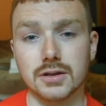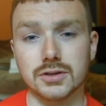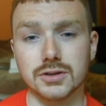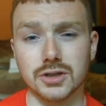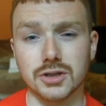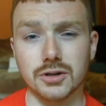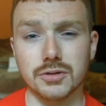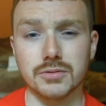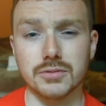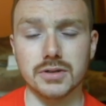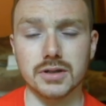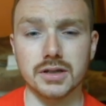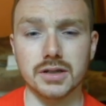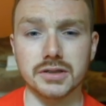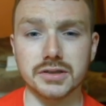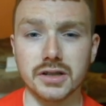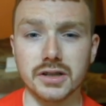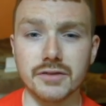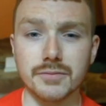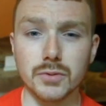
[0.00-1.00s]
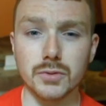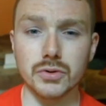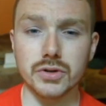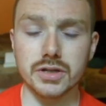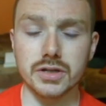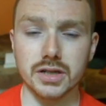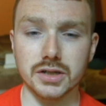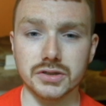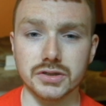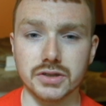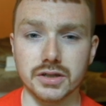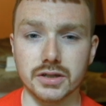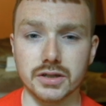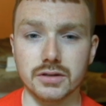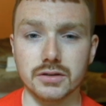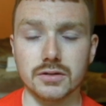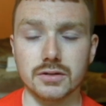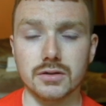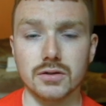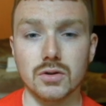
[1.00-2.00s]
So instead of
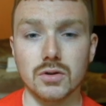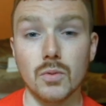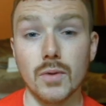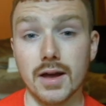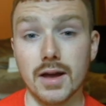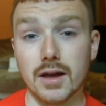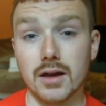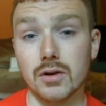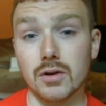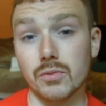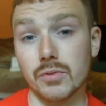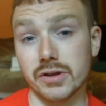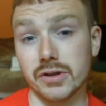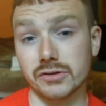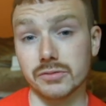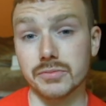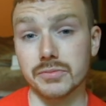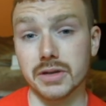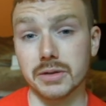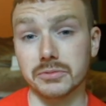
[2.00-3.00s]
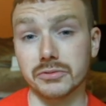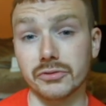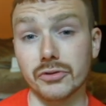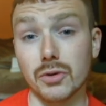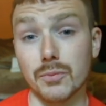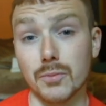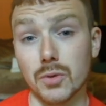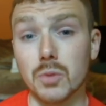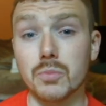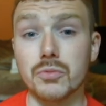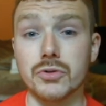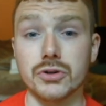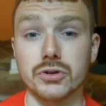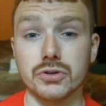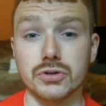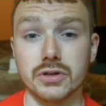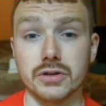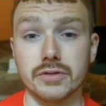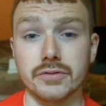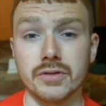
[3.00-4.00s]
multitasking, where we sometimes feel more
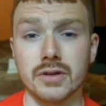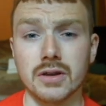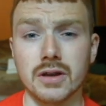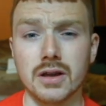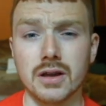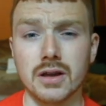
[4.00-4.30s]
productive,